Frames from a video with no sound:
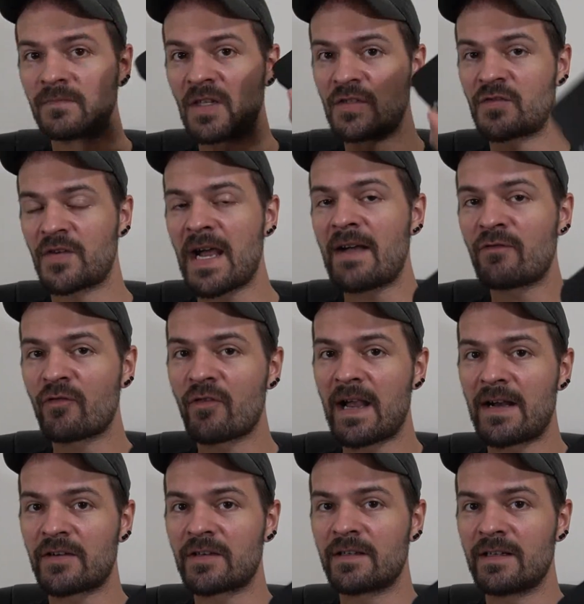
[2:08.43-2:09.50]
The travel
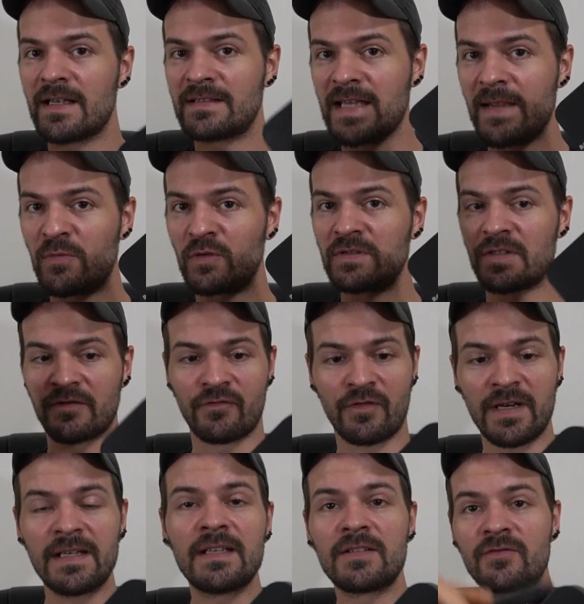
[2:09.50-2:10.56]
router is able to
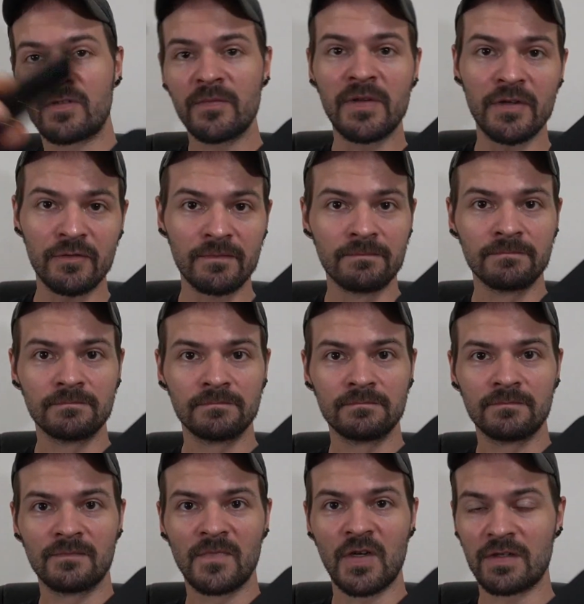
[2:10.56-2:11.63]
redistribute
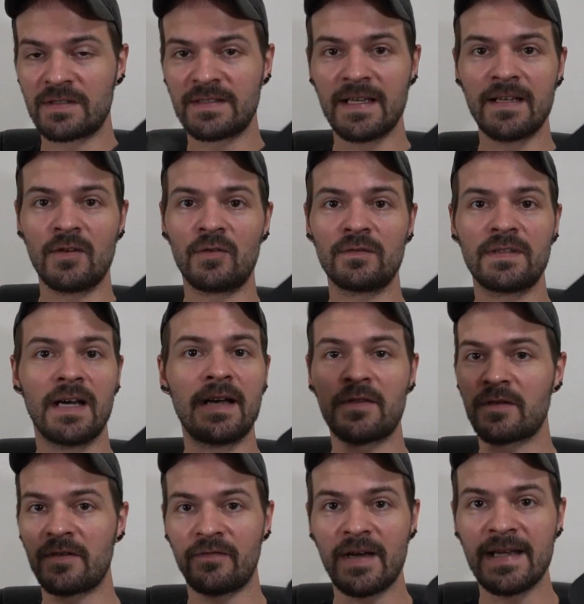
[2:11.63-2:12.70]
your signal to
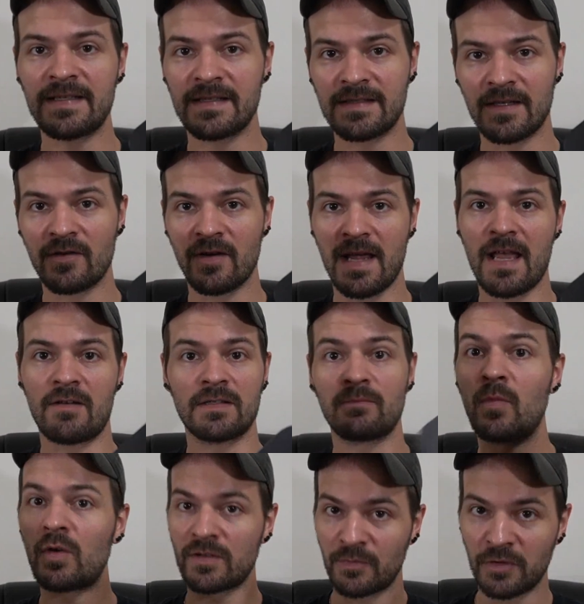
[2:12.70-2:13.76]
other devices in your house,
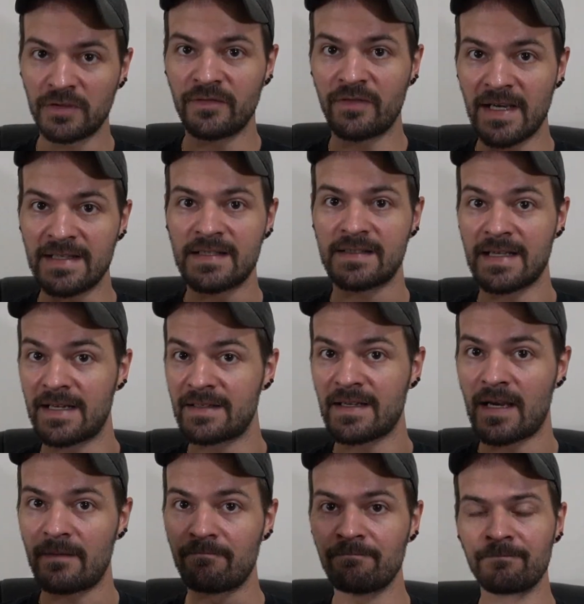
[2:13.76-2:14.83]
multiple devices at a
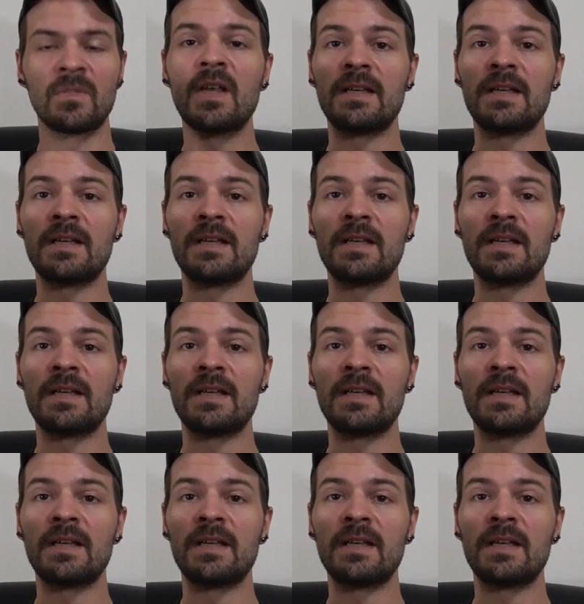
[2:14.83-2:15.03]
time,